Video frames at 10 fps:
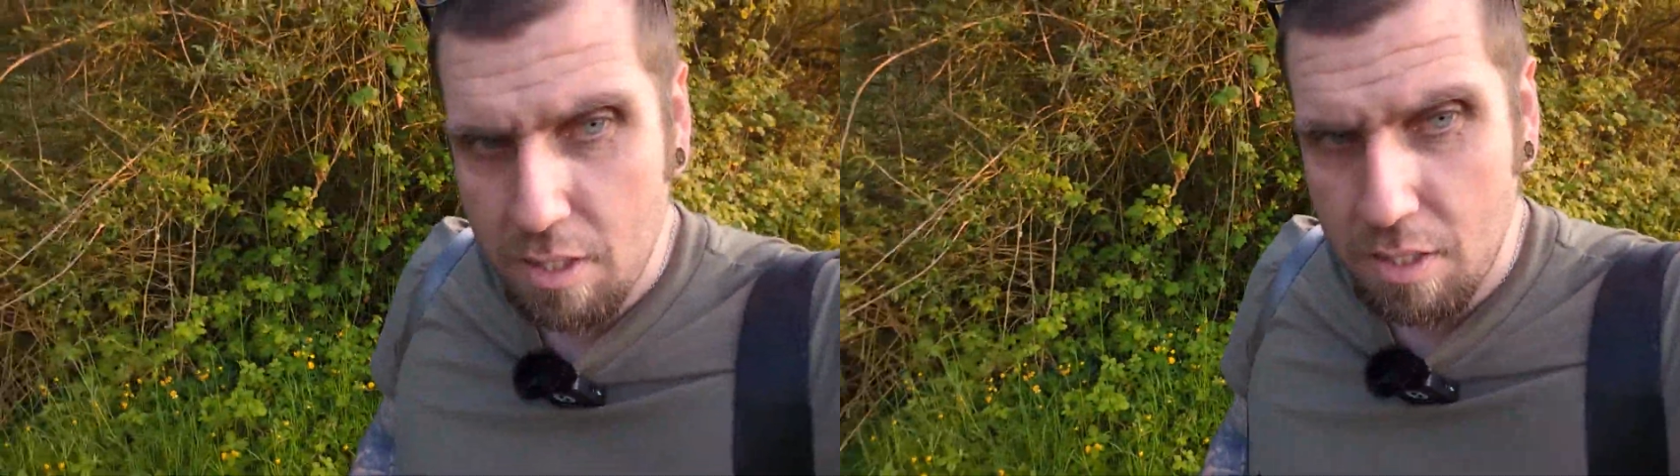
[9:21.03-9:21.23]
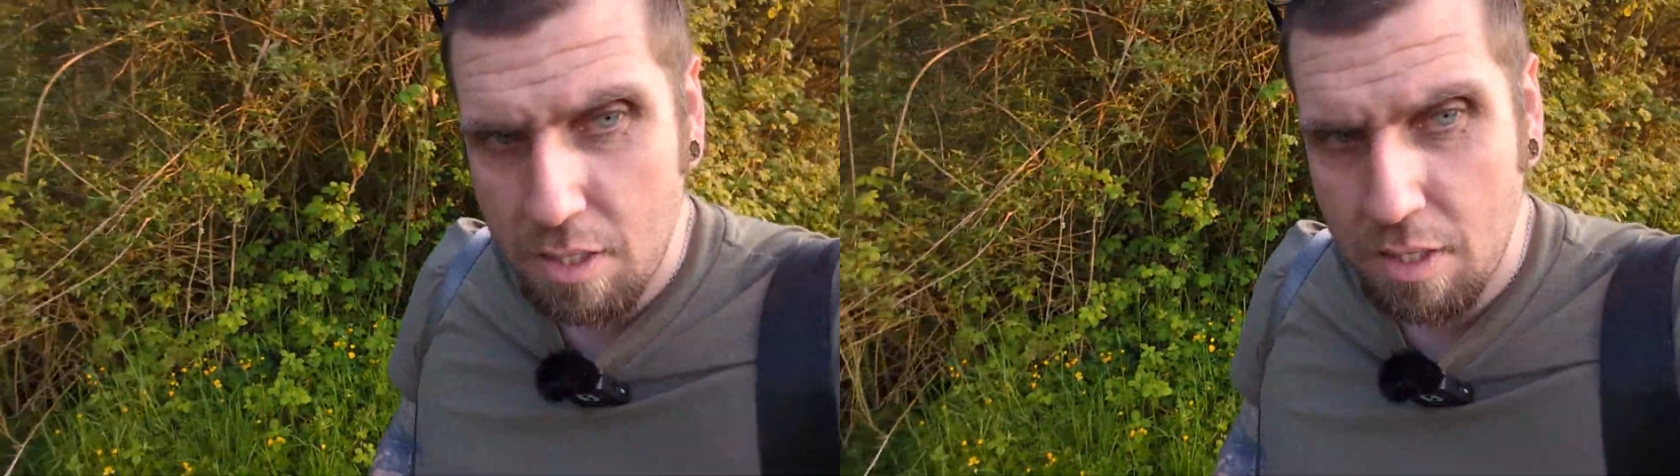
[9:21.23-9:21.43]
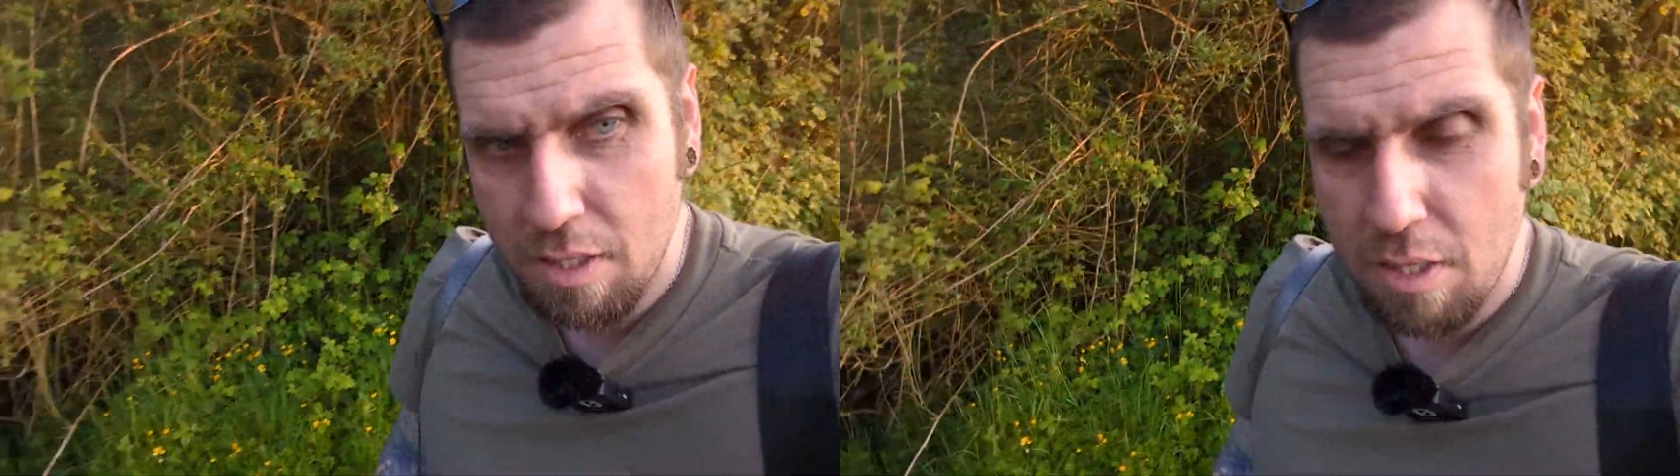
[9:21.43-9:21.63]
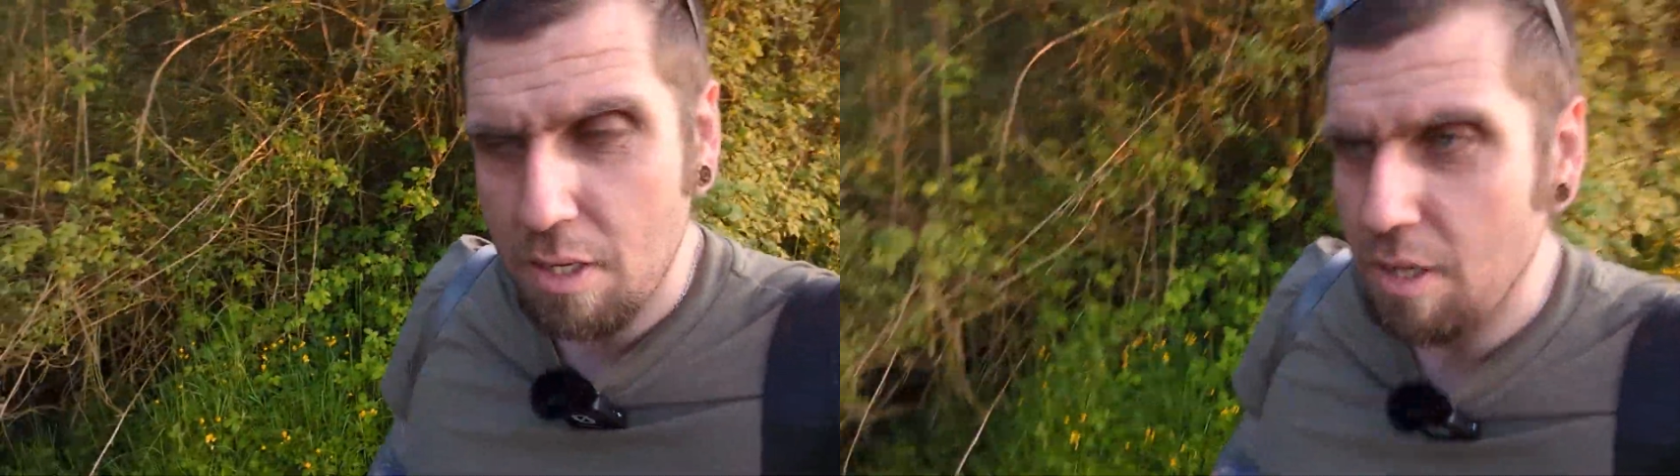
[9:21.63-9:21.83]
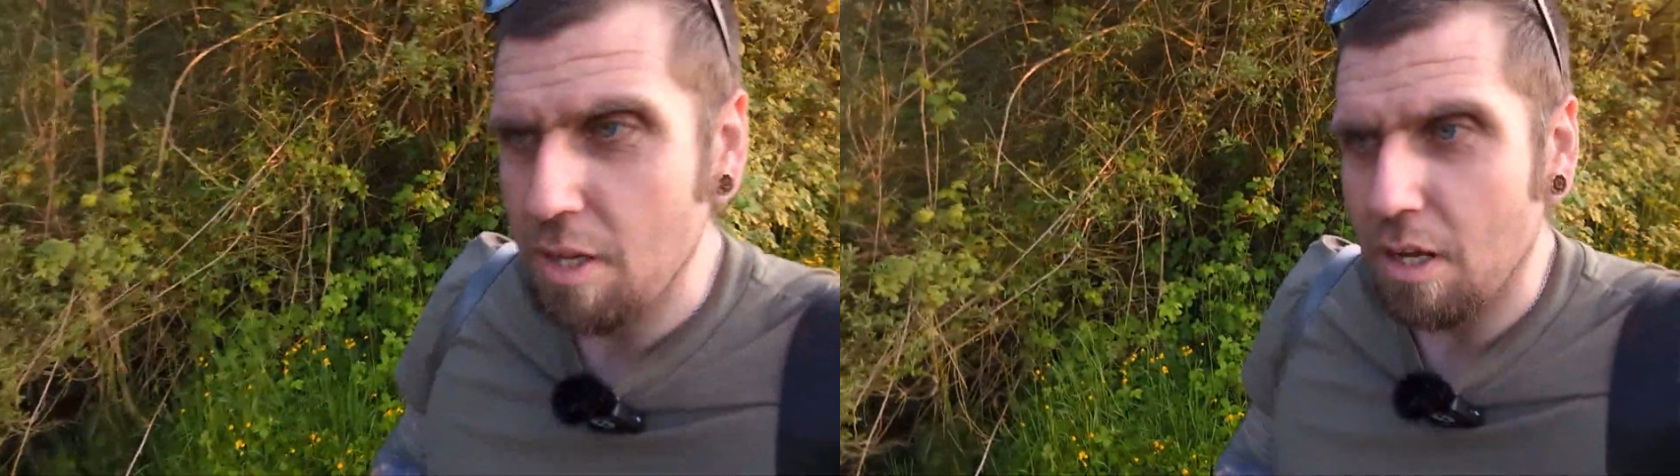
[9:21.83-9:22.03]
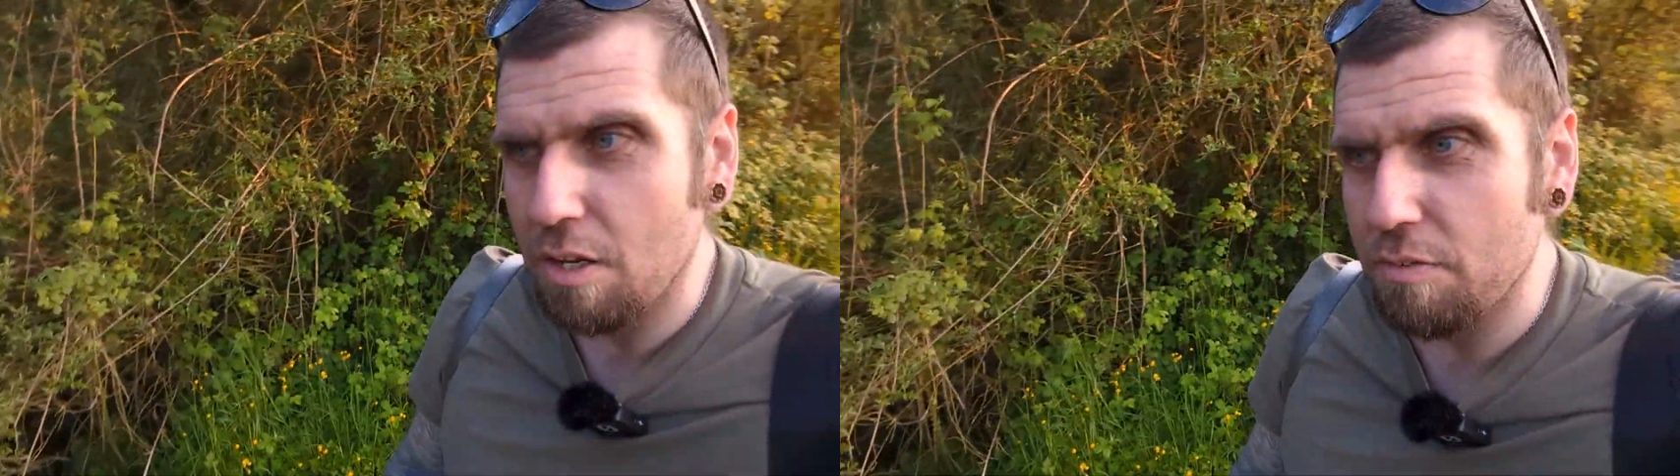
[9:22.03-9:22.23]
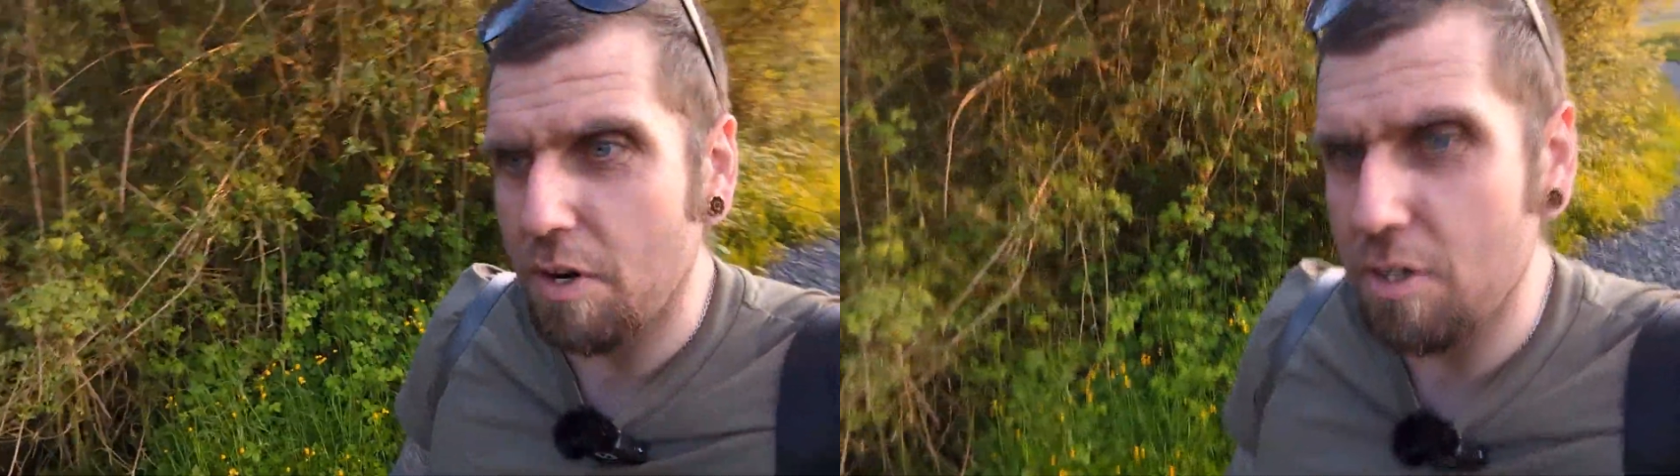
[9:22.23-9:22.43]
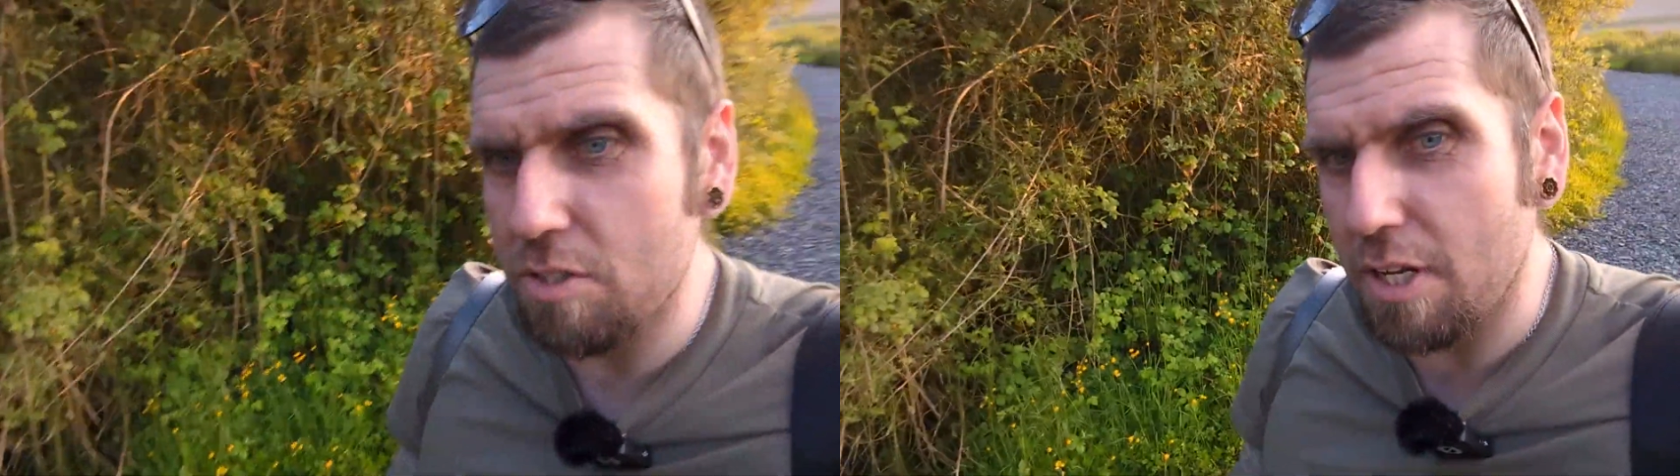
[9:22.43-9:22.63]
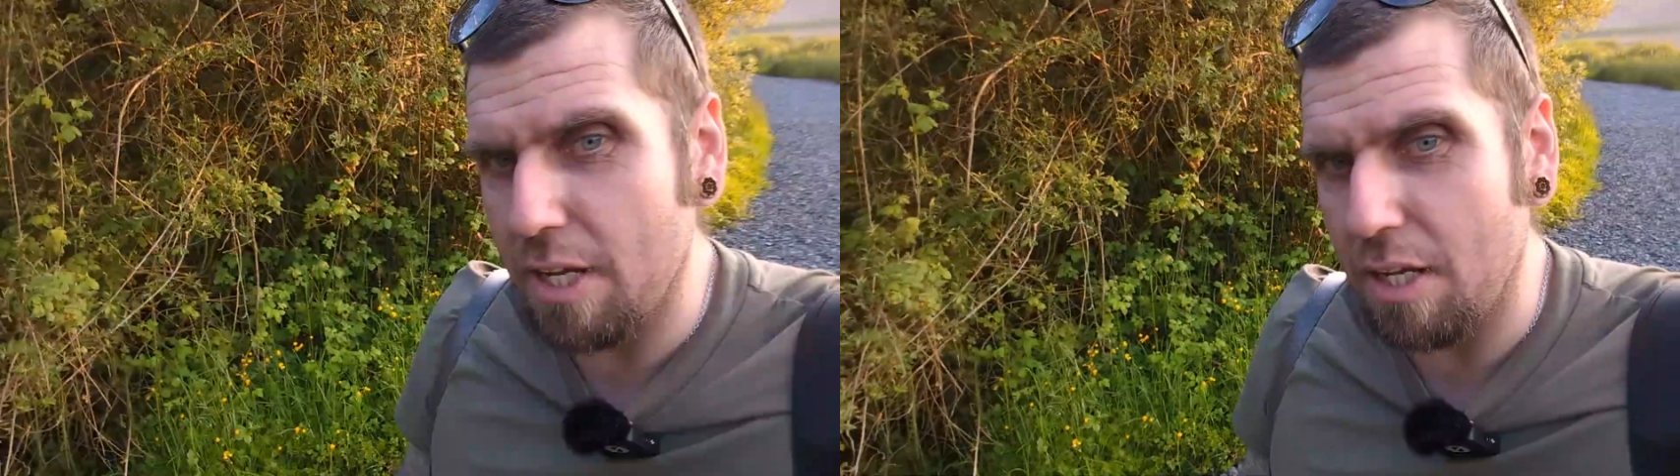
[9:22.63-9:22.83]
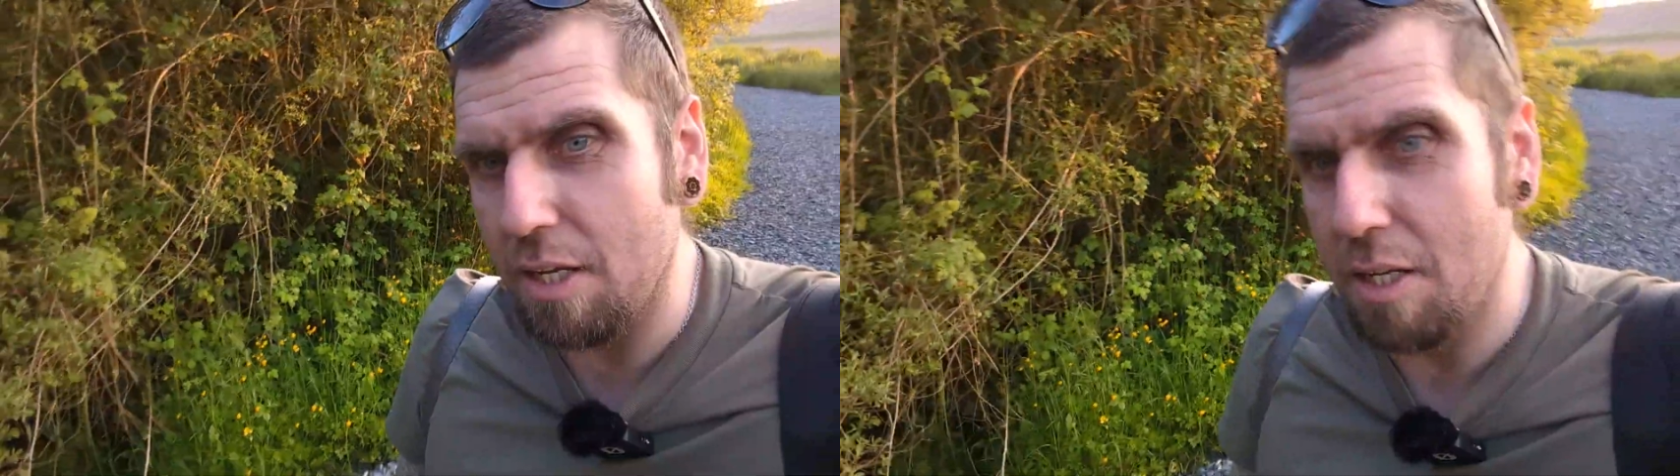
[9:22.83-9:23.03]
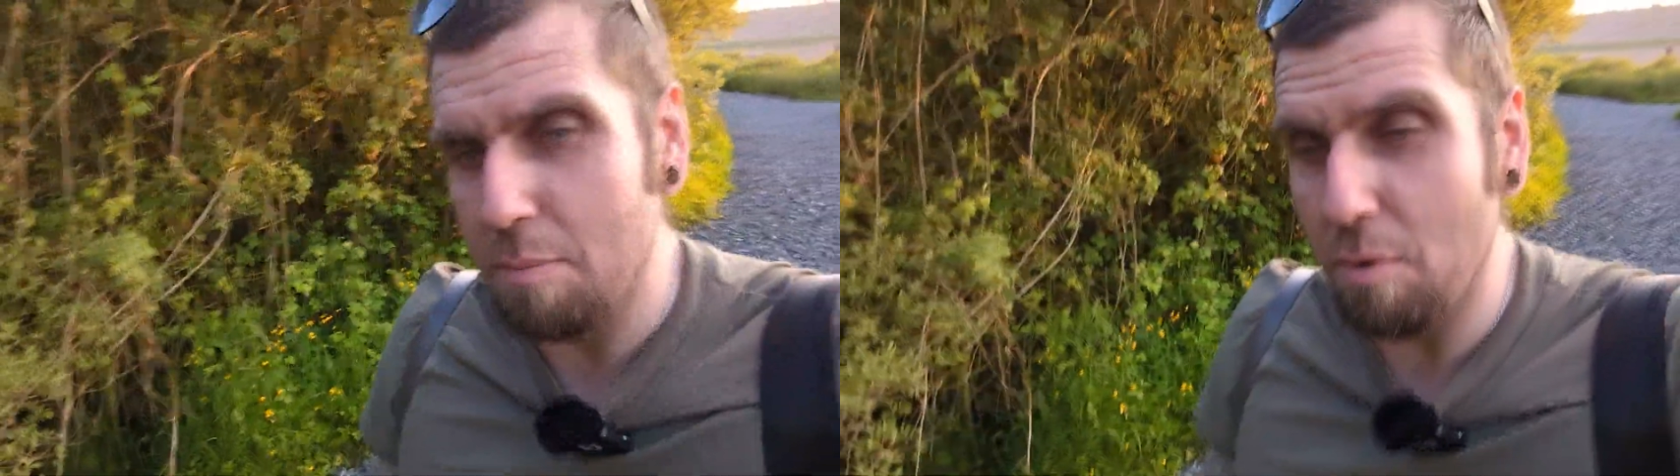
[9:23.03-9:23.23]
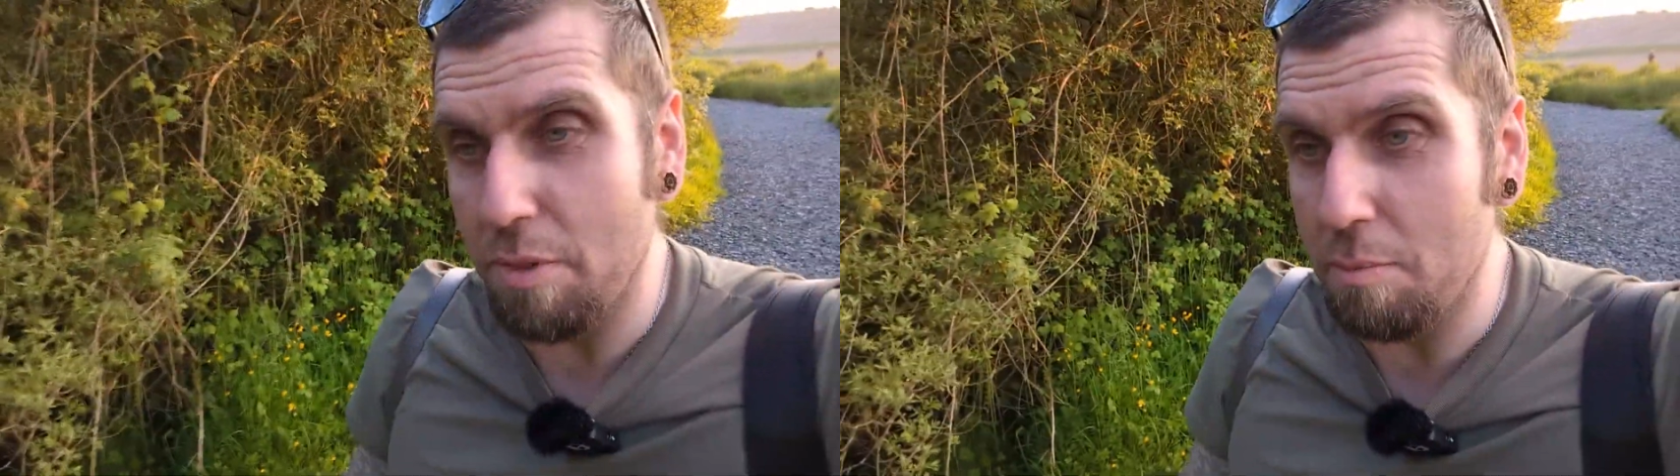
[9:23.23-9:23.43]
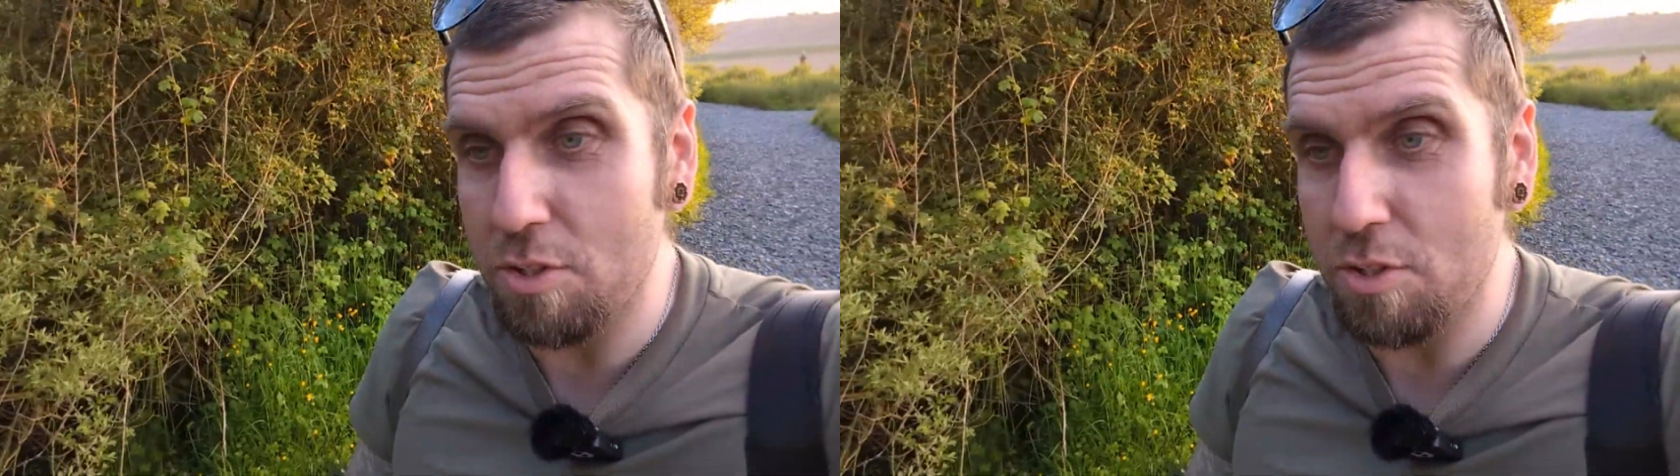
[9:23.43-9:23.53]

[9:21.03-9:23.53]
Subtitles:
as far as both image quality goes,